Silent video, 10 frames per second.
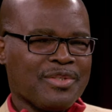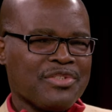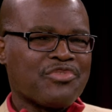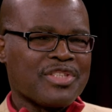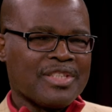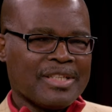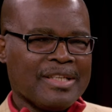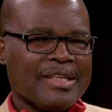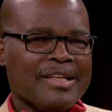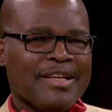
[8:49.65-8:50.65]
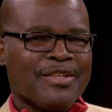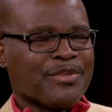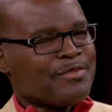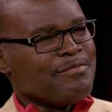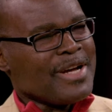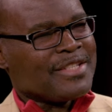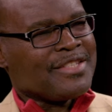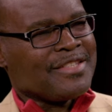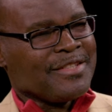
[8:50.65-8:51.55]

interestingly, not much